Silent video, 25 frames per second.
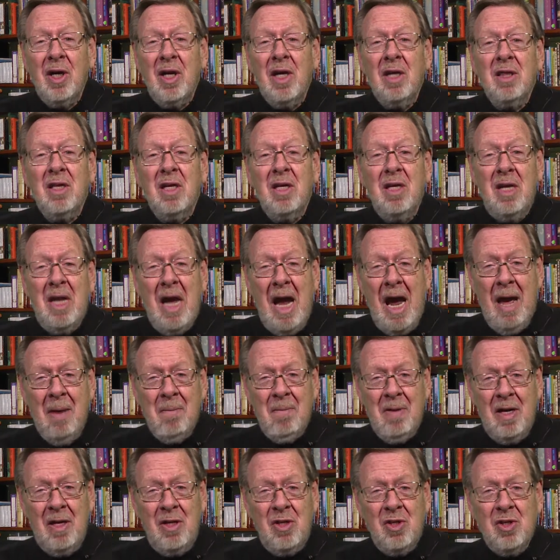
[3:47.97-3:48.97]
at the
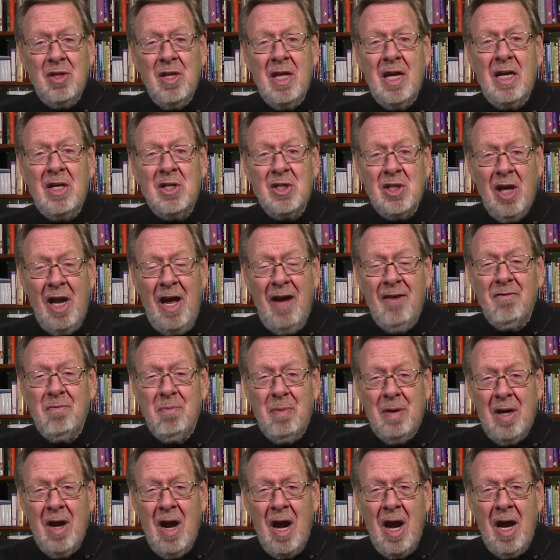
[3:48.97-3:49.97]
damage that is left
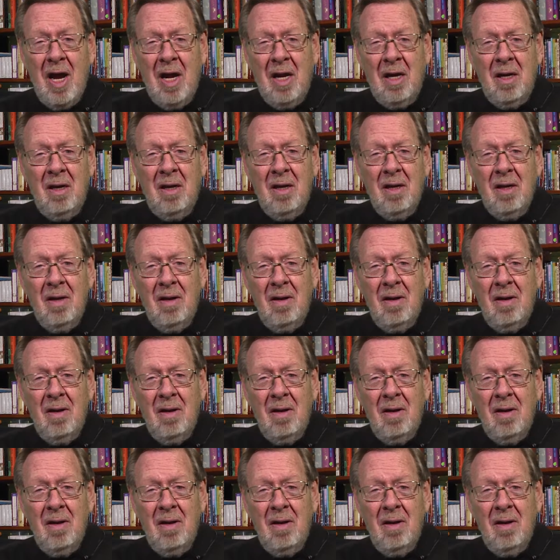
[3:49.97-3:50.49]
behind.